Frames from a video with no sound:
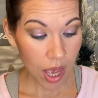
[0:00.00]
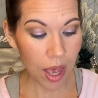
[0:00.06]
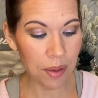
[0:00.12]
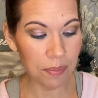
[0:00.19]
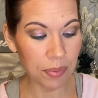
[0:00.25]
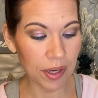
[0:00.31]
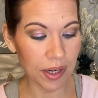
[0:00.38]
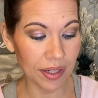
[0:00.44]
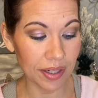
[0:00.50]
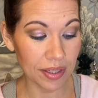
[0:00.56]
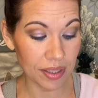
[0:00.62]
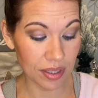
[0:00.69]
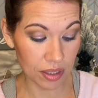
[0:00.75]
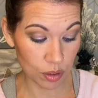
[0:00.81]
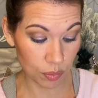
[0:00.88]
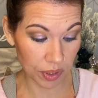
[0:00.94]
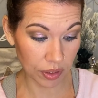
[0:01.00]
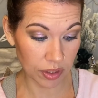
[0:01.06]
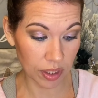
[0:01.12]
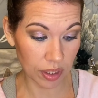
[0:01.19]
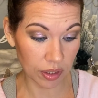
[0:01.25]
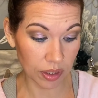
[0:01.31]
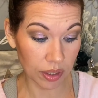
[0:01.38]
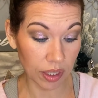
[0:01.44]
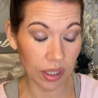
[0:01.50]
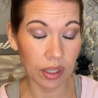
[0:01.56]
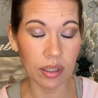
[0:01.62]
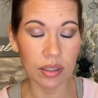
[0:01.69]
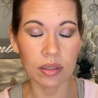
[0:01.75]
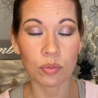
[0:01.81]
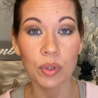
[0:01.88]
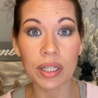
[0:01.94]
But this Real
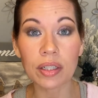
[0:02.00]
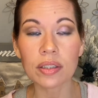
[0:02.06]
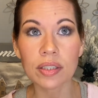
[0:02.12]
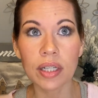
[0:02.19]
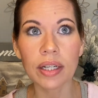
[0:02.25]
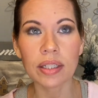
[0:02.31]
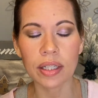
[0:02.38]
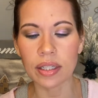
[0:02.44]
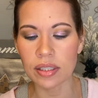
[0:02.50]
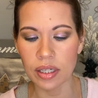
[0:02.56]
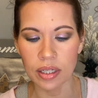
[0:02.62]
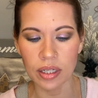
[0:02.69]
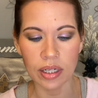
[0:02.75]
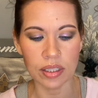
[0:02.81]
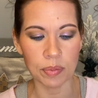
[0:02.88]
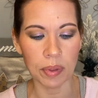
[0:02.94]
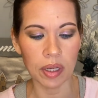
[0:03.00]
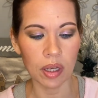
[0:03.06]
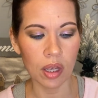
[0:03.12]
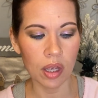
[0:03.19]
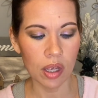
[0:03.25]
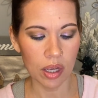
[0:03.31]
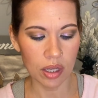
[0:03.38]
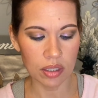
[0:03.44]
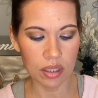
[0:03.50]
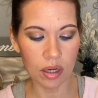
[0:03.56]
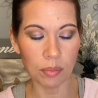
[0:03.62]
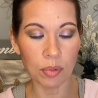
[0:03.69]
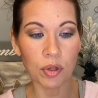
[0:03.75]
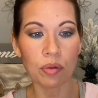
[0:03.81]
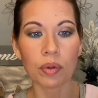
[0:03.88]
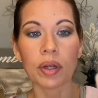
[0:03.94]
Techniques, I cannot speak. It's number
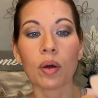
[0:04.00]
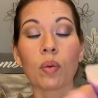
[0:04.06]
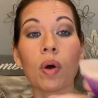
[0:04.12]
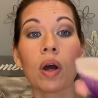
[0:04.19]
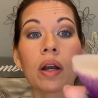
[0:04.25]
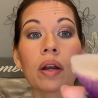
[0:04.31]
301